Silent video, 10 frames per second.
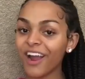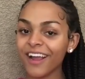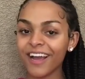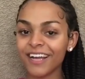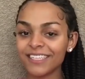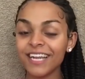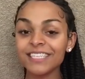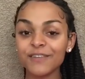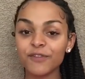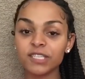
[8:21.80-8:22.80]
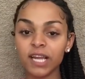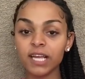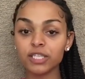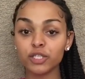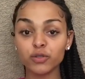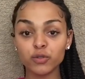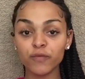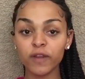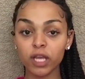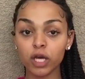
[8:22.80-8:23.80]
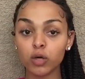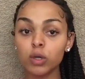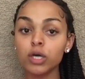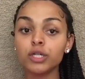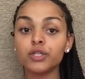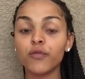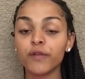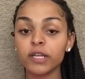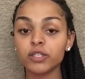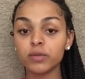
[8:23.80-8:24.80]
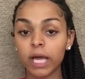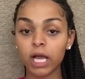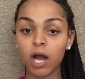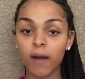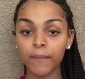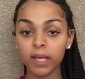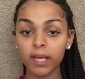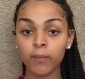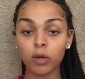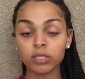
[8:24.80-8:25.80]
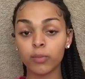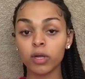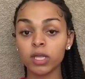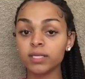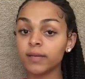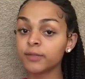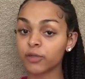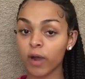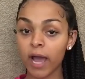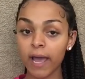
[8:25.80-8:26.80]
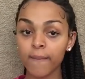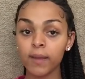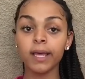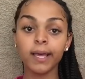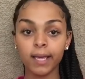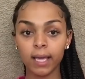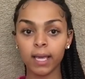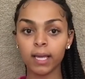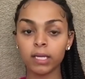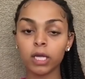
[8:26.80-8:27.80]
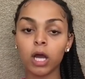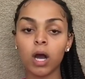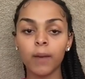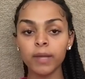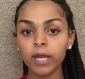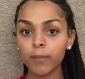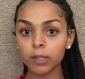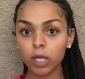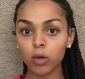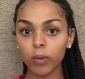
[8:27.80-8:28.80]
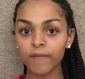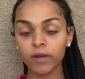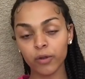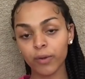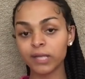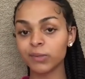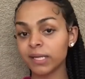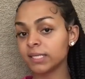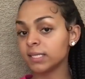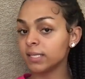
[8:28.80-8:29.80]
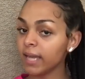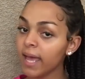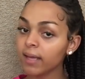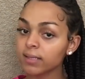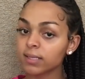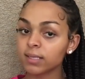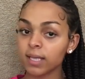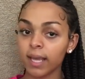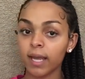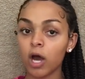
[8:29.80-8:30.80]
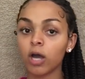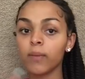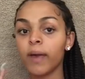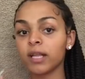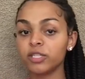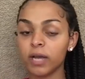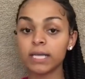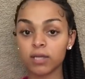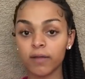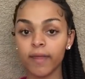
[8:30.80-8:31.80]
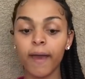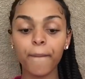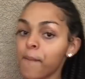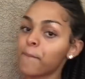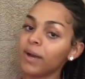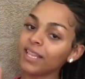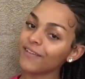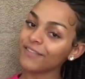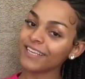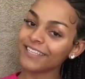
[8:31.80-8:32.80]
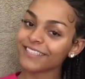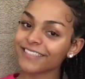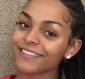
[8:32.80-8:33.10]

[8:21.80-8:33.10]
Alright guys, that is it for today's YouTube video. Don't forget to like, comment, and most importantly subscribe. And comment down below what video you guys would like to see next. And I'll get back to you guys on that. Bye lovelies.